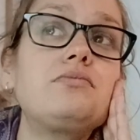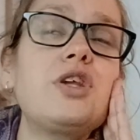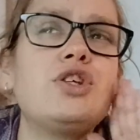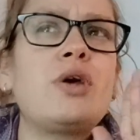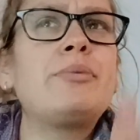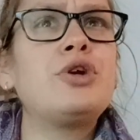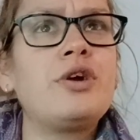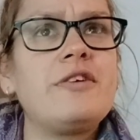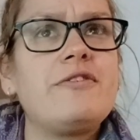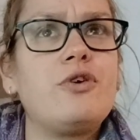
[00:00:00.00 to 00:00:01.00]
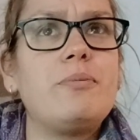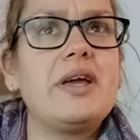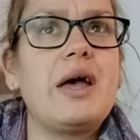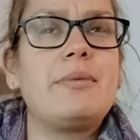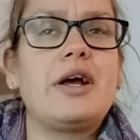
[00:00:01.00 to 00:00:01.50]
So I put it on at 4
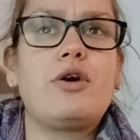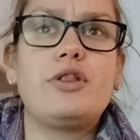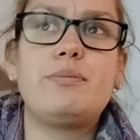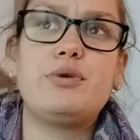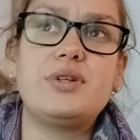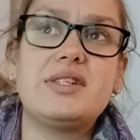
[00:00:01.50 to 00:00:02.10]
p.m. and I got in the pool at